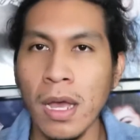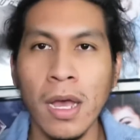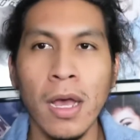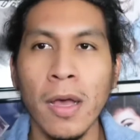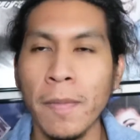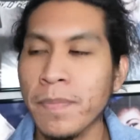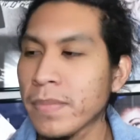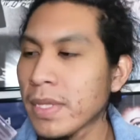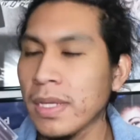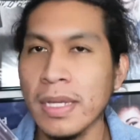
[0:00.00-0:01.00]

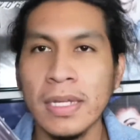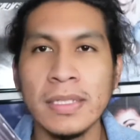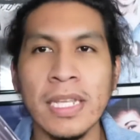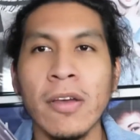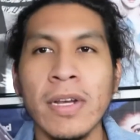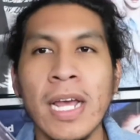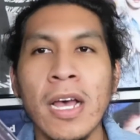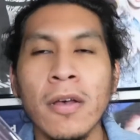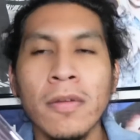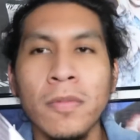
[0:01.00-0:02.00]
It's out now.